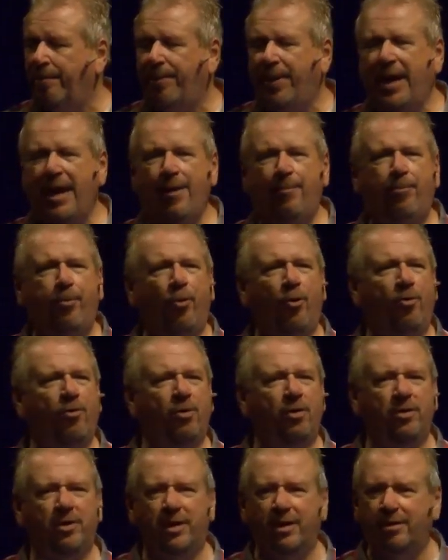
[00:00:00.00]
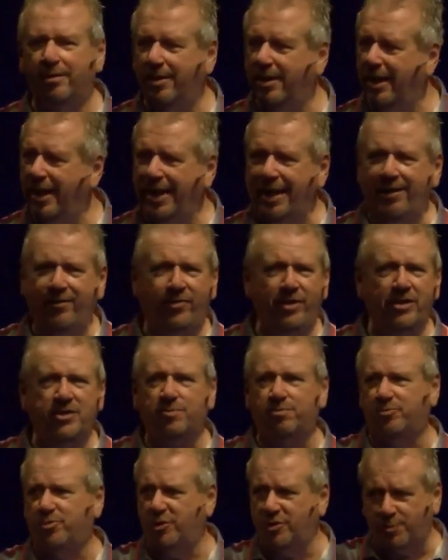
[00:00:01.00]
People,
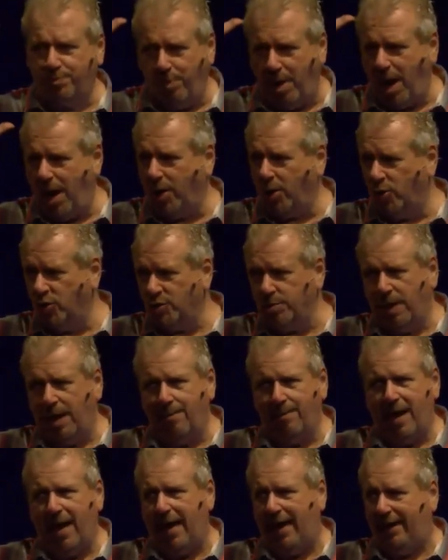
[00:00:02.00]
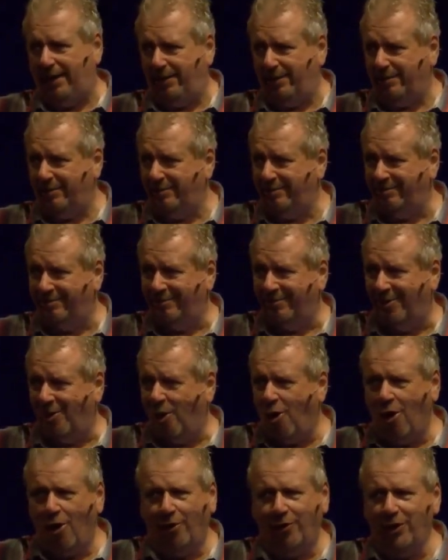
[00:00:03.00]
this just boggles my mind.
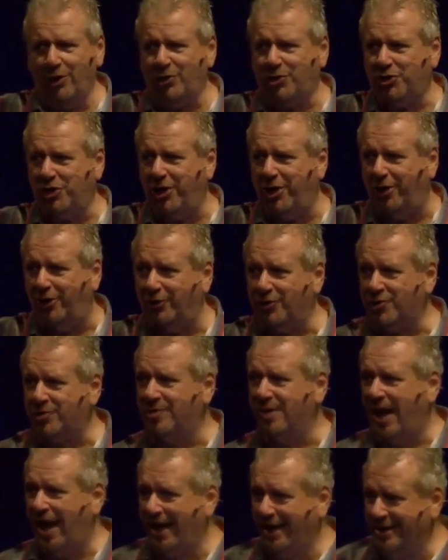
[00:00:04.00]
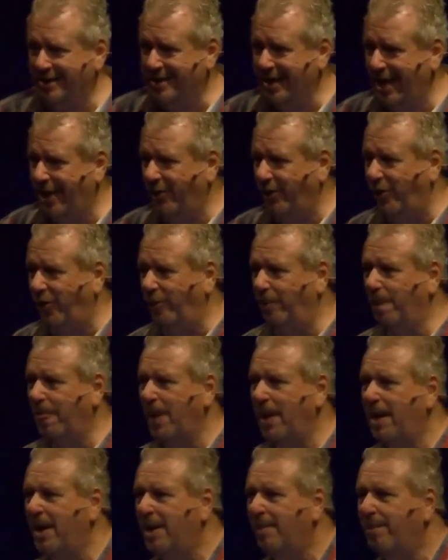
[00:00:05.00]
All these years, I can tell you,
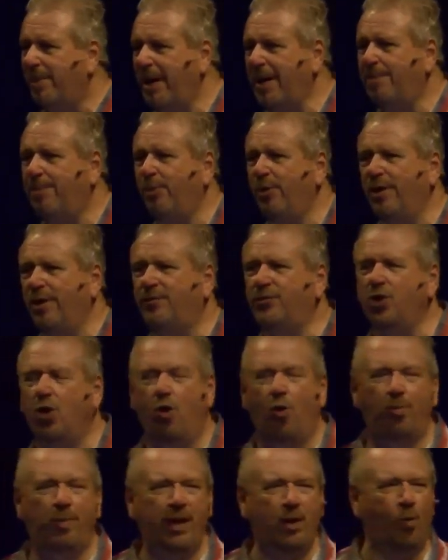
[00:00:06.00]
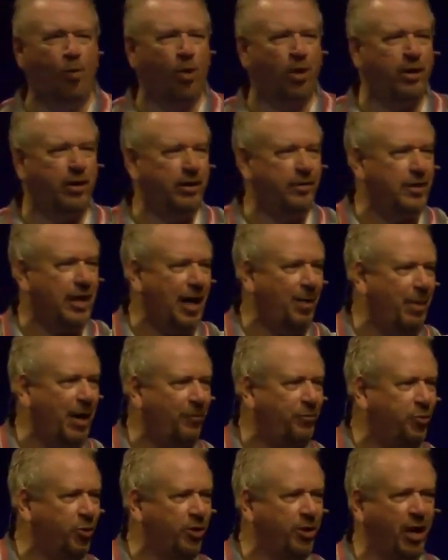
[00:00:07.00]
people have told me one time
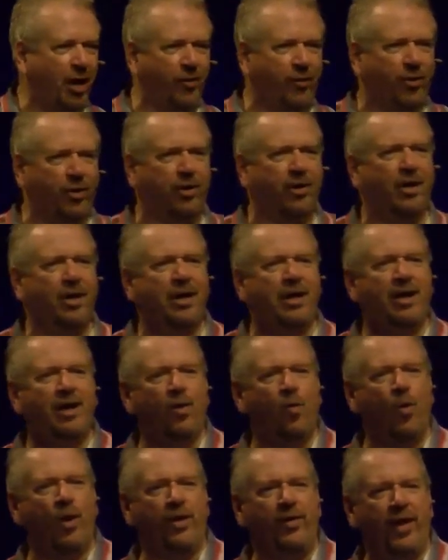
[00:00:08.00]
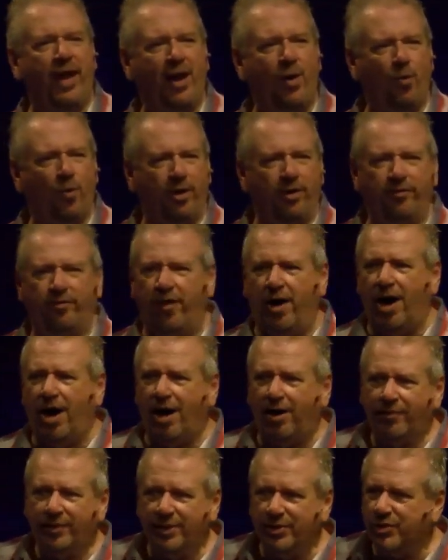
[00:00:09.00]
after another, when they were
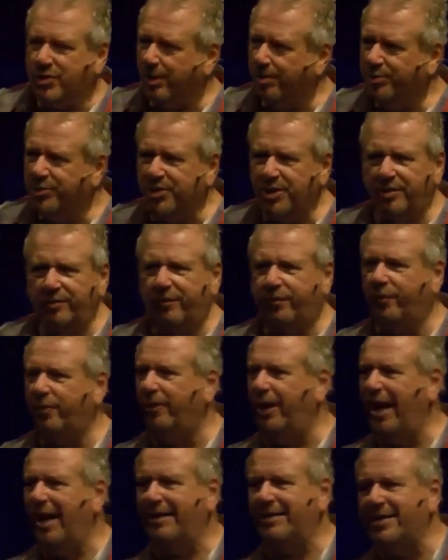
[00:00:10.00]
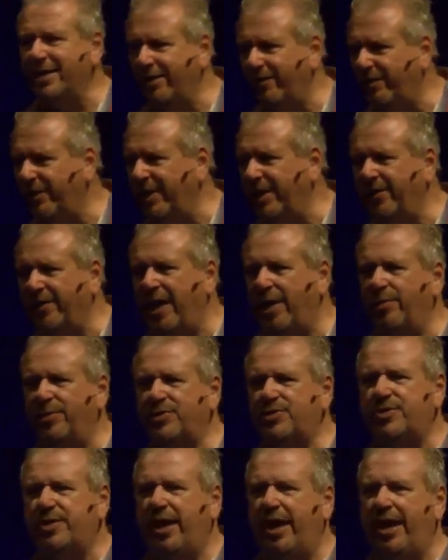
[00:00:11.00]
involved in some sinful activity, they
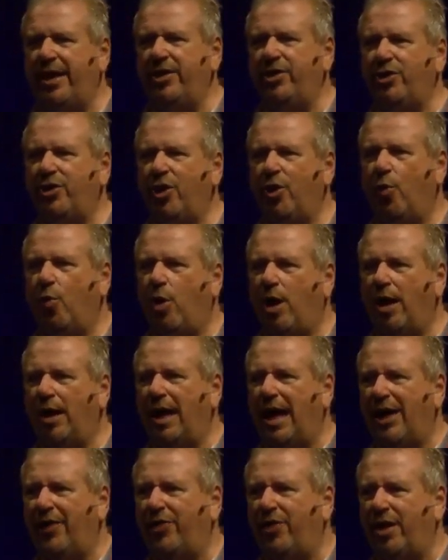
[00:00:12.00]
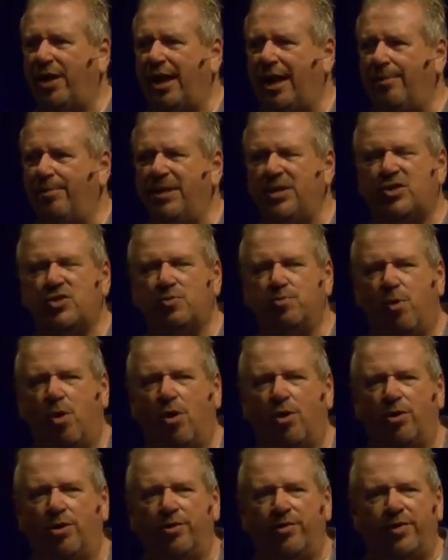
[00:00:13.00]
would say, you know what? I thought I'd be
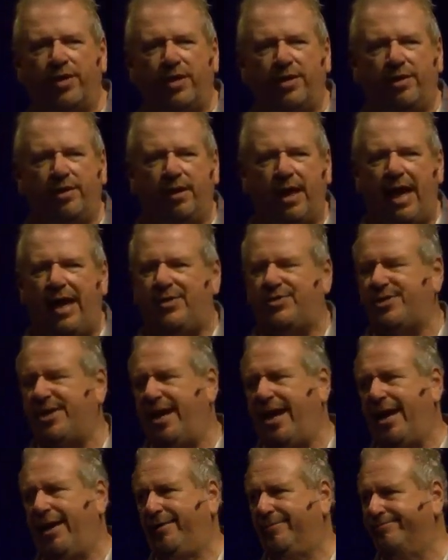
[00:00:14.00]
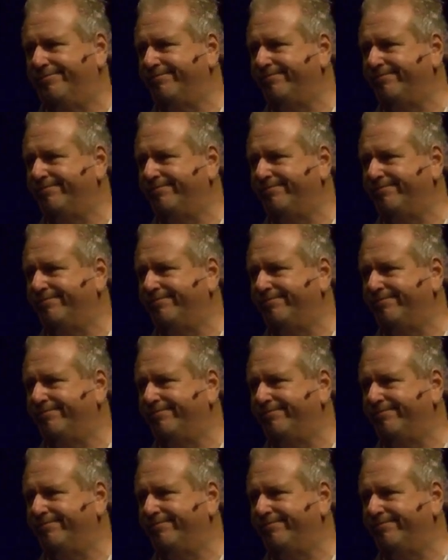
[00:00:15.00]
smarter than the last guy.